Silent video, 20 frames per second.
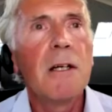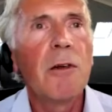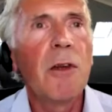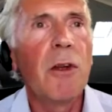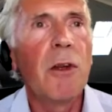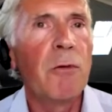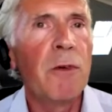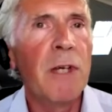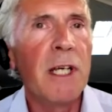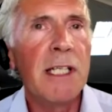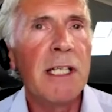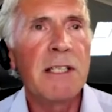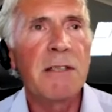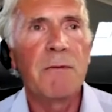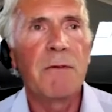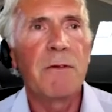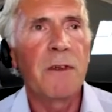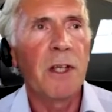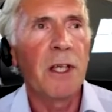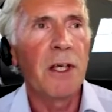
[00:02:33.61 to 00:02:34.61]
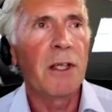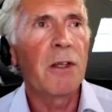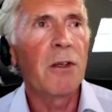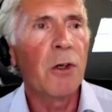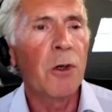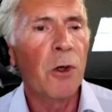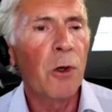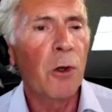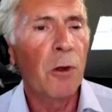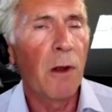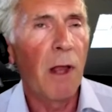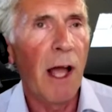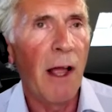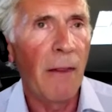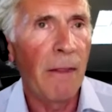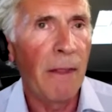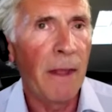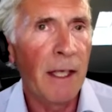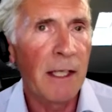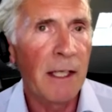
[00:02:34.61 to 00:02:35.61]
the reason for their call,
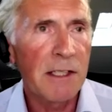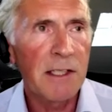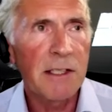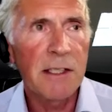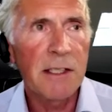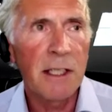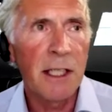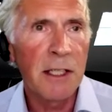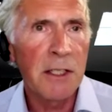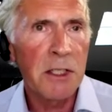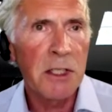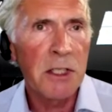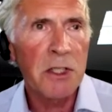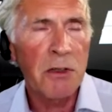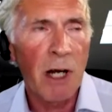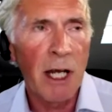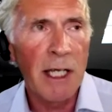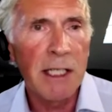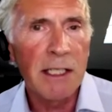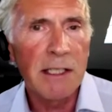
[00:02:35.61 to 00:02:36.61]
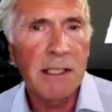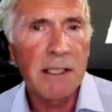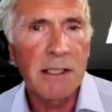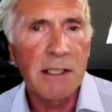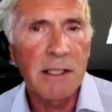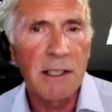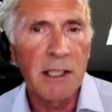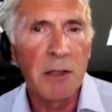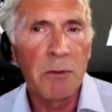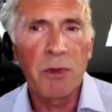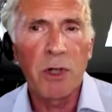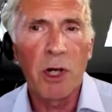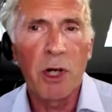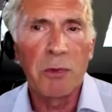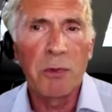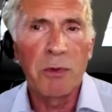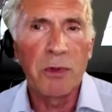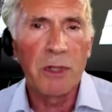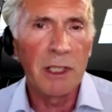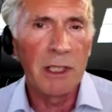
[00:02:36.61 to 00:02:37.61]
and they're steered straight to the
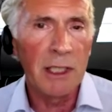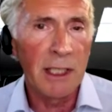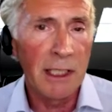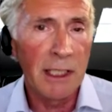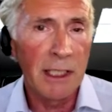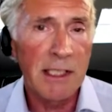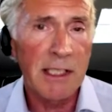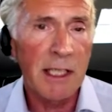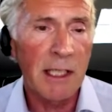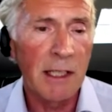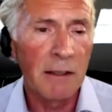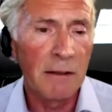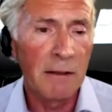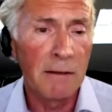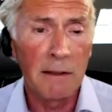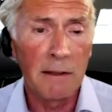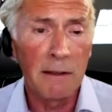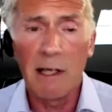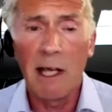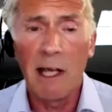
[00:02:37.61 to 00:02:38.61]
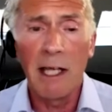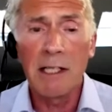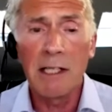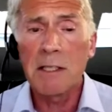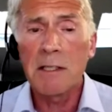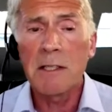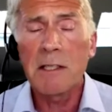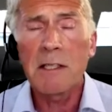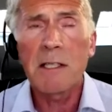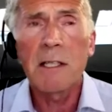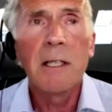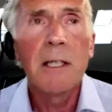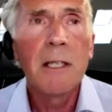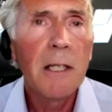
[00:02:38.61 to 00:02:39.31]
appropriately skilled agent,